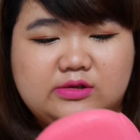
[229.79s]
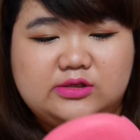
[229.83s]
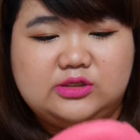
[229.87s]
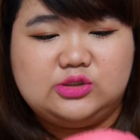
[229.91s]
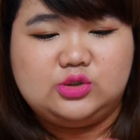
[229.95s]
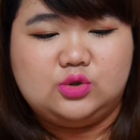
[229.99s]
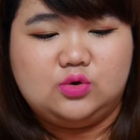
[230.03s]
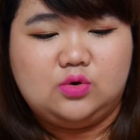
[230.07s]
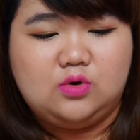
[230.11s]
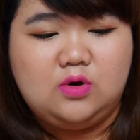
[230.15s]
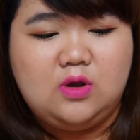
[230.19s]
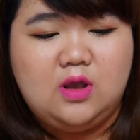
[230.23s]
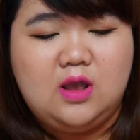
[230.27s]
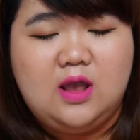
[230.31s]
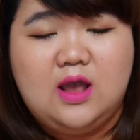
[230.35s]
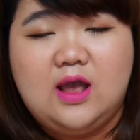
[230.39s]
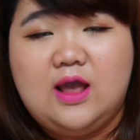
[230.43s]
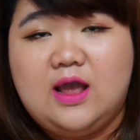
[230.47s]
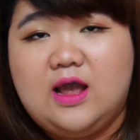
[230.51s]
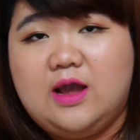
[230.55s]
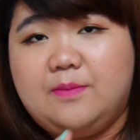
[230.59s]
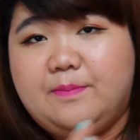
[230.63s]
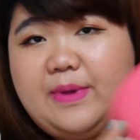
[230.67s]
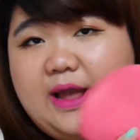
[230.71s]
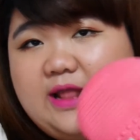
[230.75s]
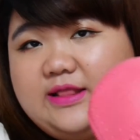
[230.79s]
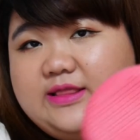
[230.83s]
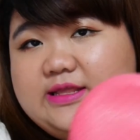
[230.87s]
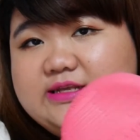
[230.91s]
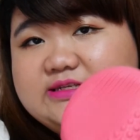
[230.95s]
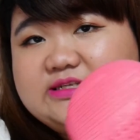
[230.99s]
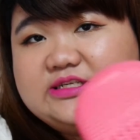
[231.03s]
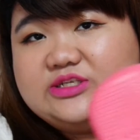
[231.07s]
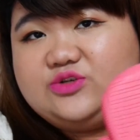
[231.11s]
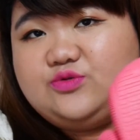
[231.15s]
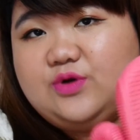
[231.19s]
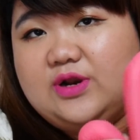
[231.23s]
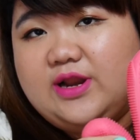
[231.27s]
So, but
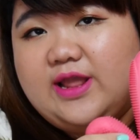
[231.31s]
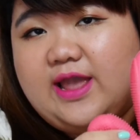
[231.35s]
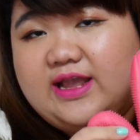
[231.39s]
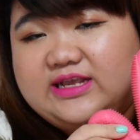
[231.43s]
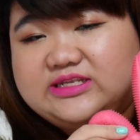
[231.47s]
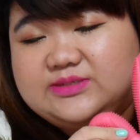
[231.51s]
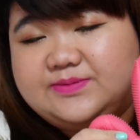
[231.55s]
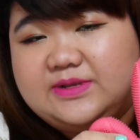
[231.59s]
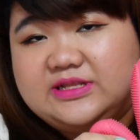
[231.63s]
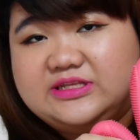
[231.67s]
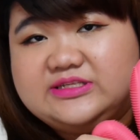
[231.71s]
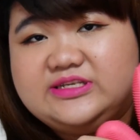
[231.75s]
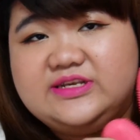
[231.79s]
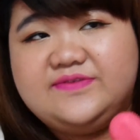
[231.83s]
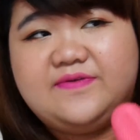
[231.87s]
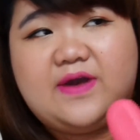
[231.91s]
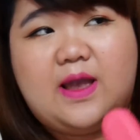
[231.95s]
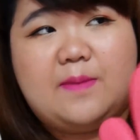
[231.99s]
this is really expensive.